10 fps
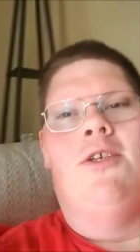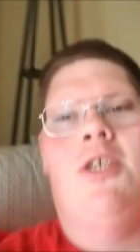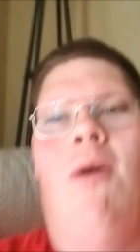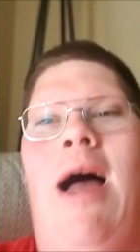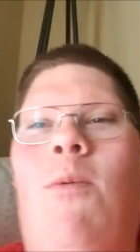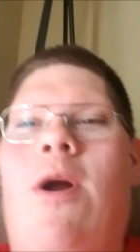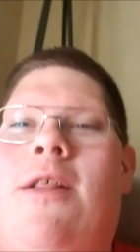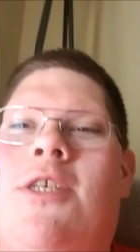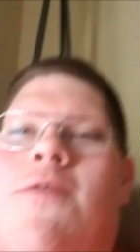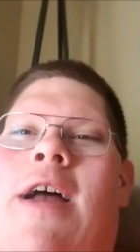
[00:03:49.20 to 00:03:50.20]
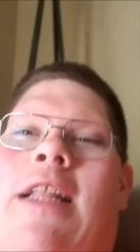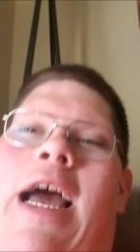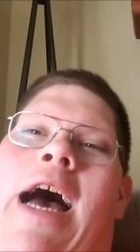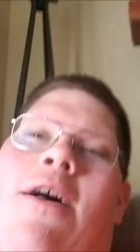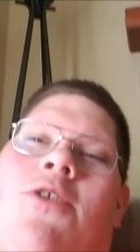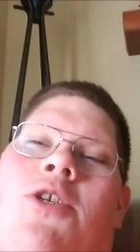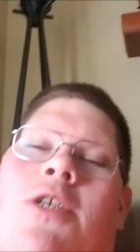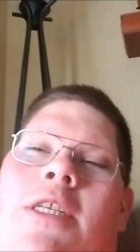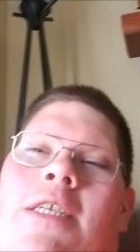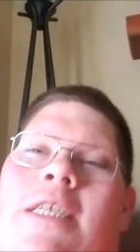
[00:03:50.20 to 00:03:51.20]
So I wear this around the house
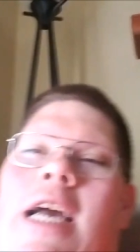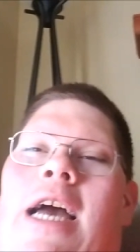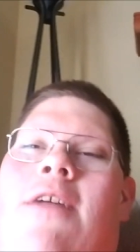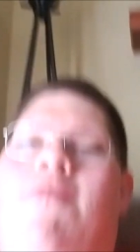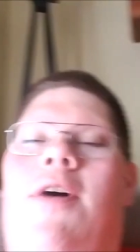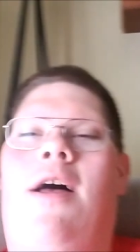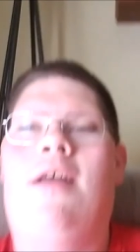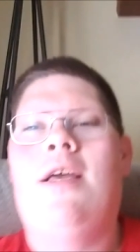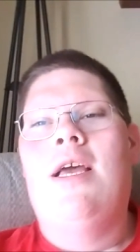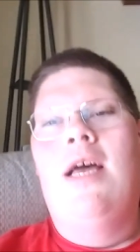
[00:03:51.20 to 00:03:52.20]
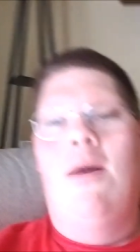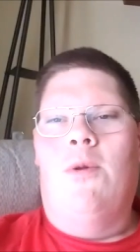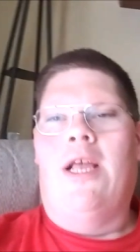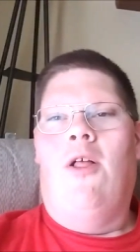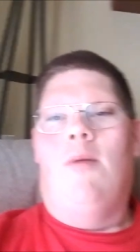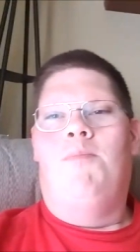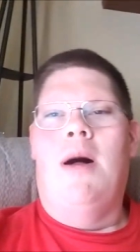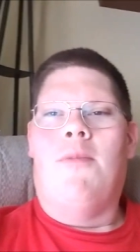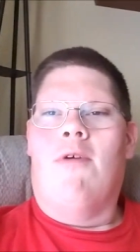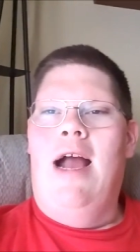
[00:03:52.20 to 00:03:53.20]
just as kind of a, what they call a
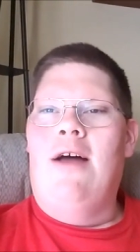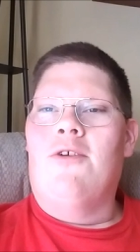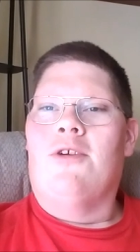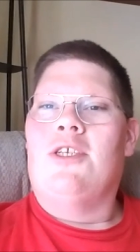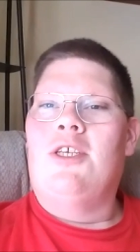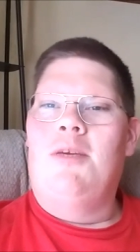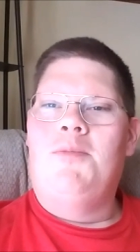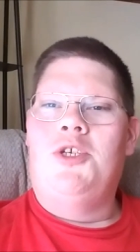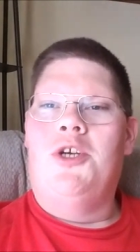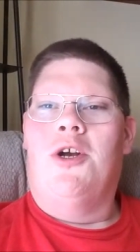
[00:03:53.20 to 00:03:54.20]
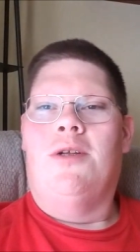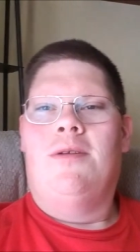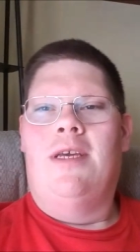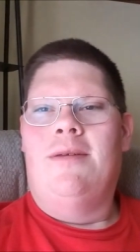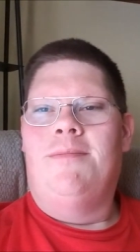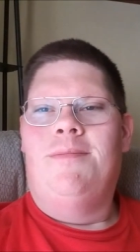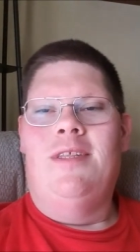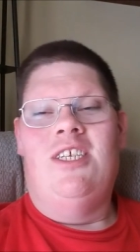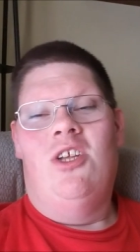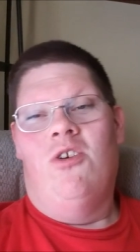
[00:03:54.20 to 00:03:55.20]
bum around or a sleep shirt. Yeah,
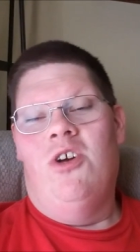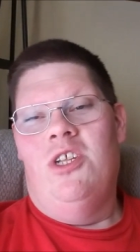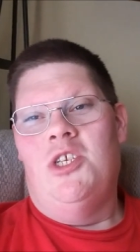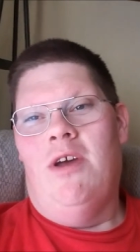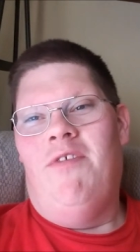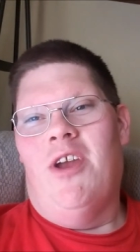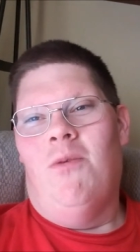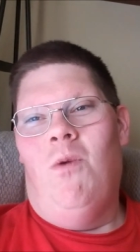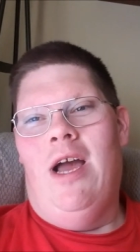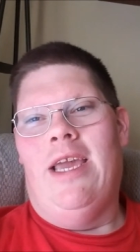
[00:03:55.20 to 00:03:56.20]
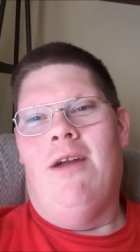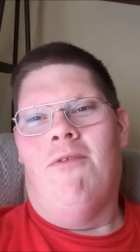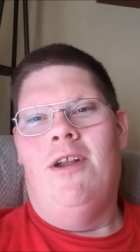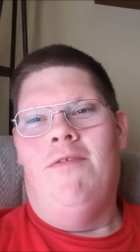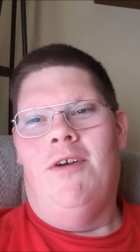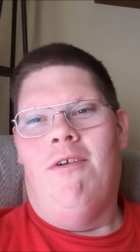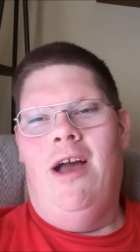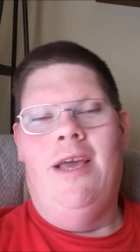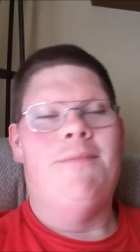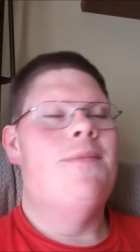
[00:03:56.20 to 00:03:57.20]
it's still good, so I figured why get rid of it,
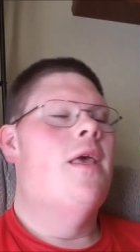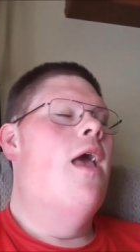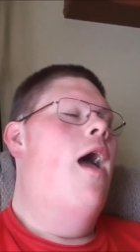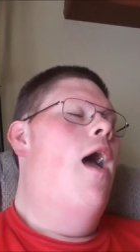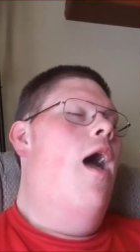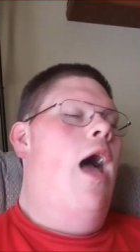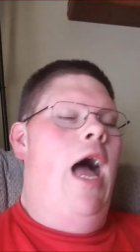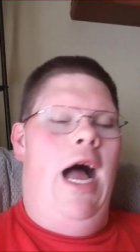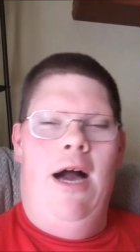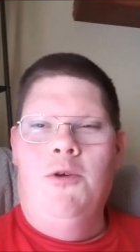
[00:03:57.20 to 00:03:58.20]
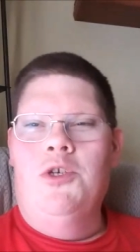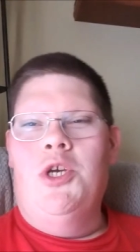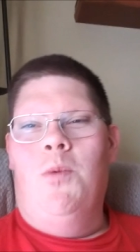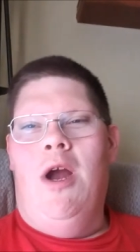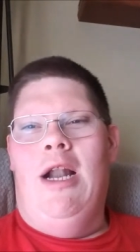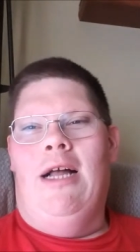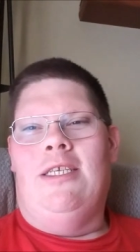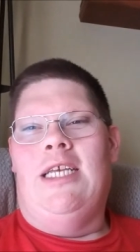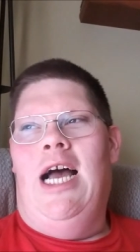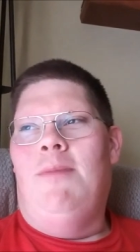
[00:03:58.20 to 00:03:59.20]
right? I usually wear it
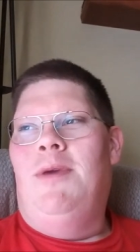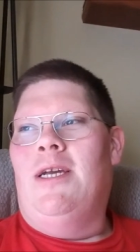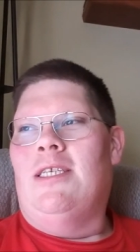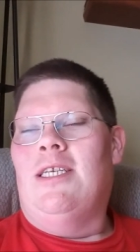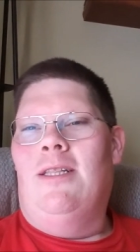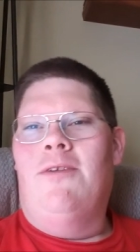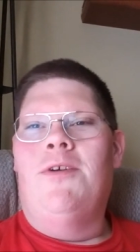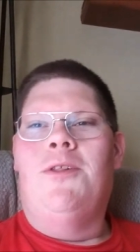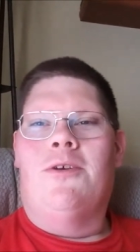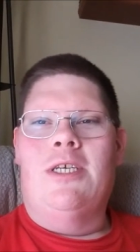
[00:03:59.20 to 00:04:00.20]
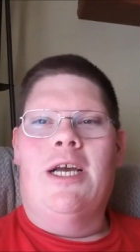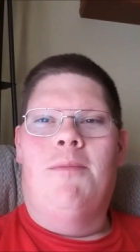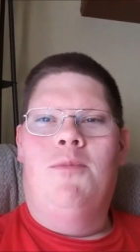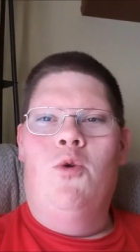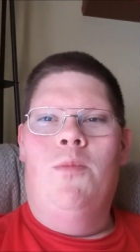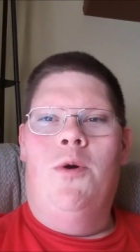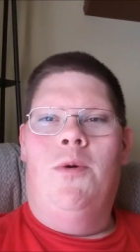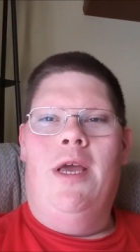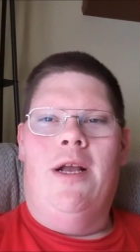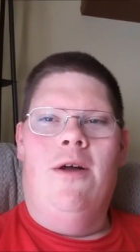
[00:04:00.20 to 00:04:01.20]
outside because it literally looks like a
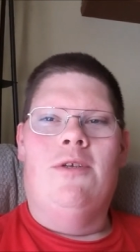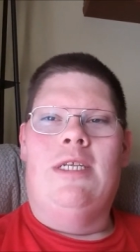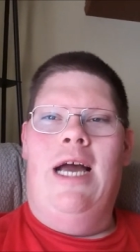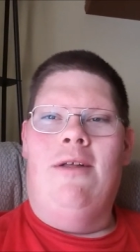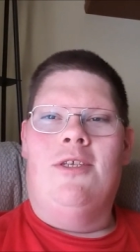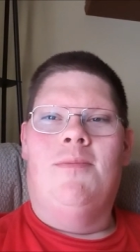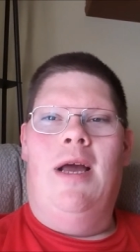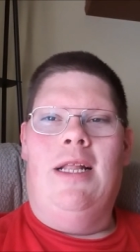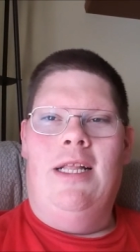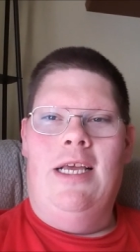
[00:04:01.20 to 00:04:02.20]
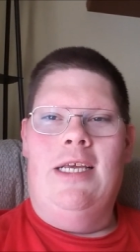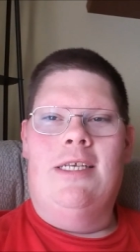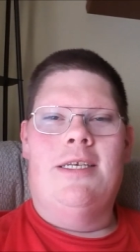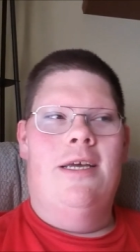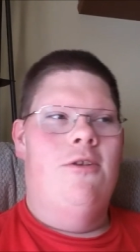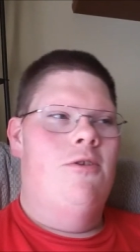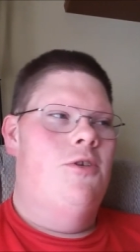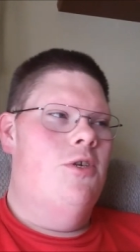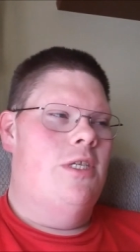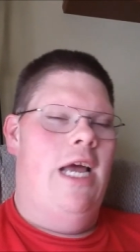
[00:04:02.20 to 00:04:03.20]
moo It goes down to my knees and
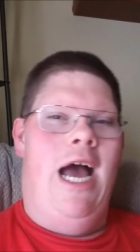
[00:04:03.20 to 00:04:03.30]
just